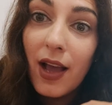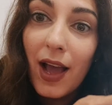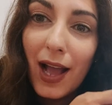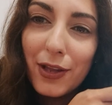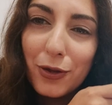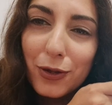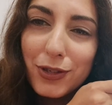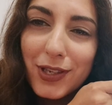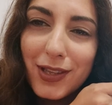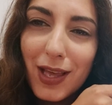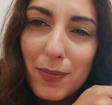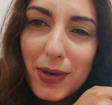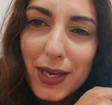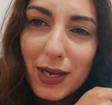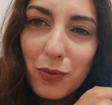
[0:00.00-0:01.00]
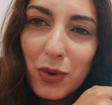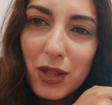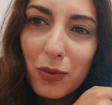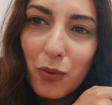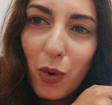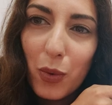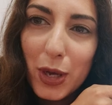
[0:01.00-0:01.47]
and you'll see they begin with
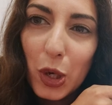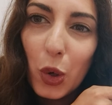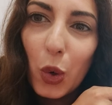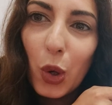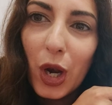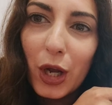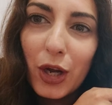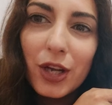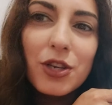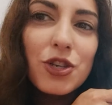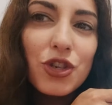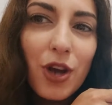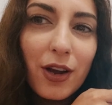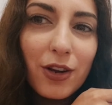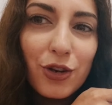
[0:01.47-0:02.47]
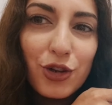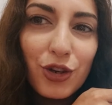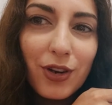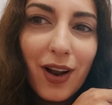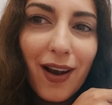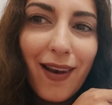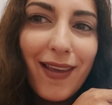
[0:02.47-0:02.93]
what we call a
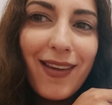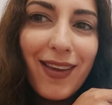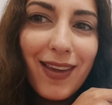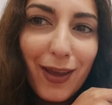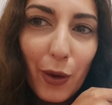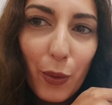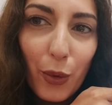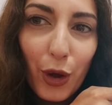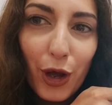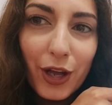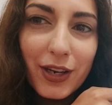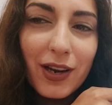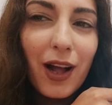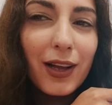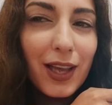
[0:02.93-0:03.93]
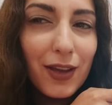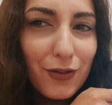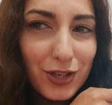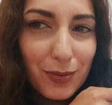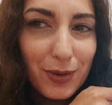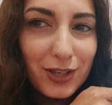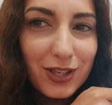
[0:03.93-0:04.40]
conjunction, a linking word, and I'll give you
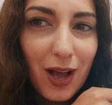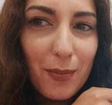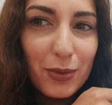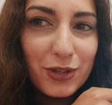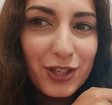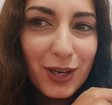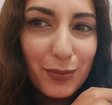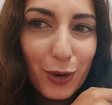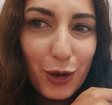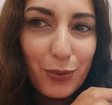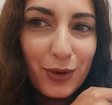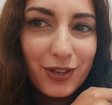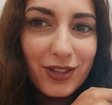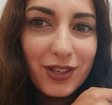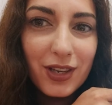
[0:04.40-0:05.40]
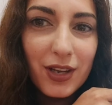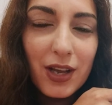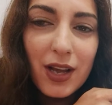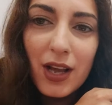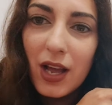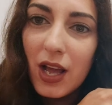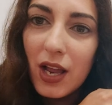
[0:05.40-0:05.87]
some examples in a moment.
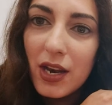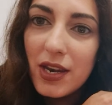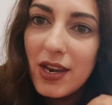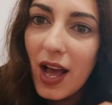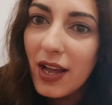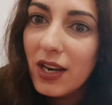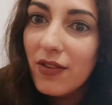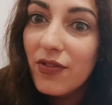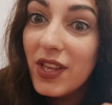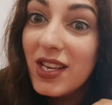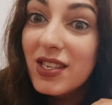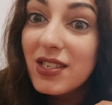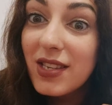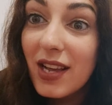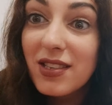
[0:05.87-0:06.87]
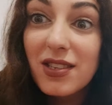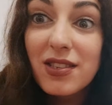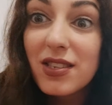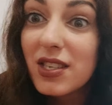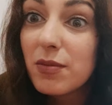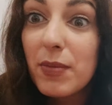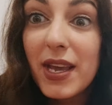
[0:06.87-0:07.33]
None of these
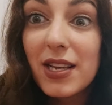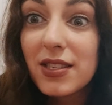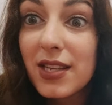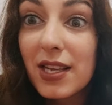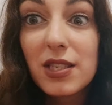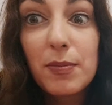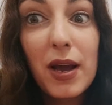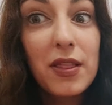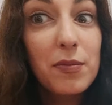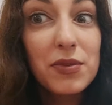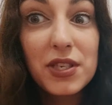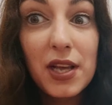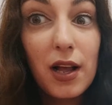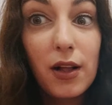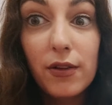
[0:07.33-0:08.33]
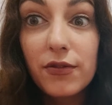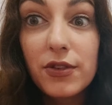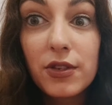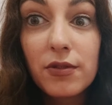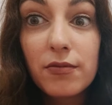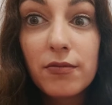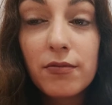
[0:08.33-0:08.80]
sentences make sense by
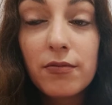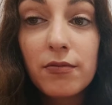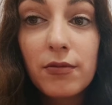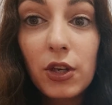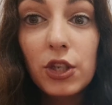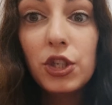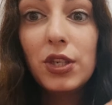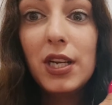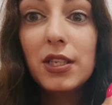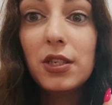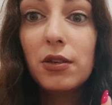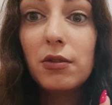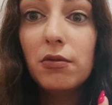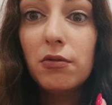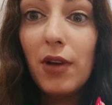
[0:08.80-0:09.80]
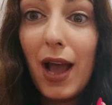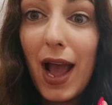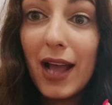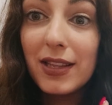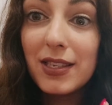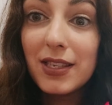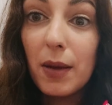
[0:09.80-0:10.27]
themselves because you need to
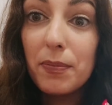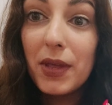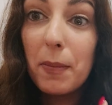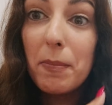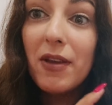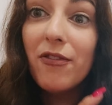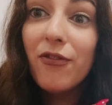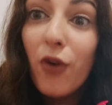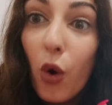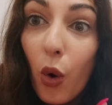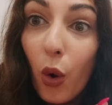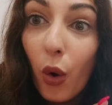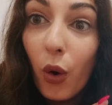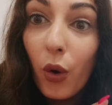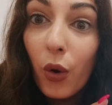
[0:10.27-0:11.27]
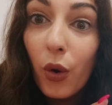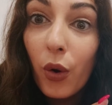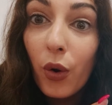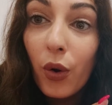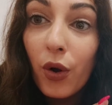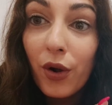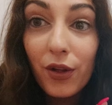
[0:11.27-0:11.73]
add something before
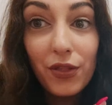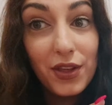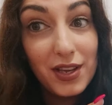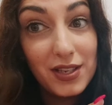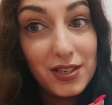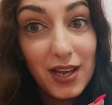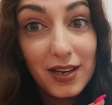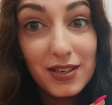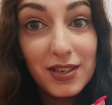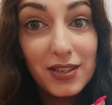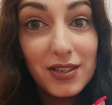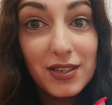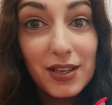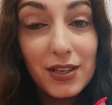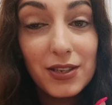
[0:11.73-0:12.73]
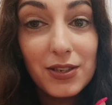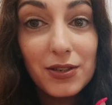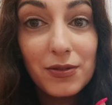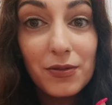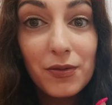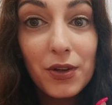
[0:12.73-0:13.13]
these sentences.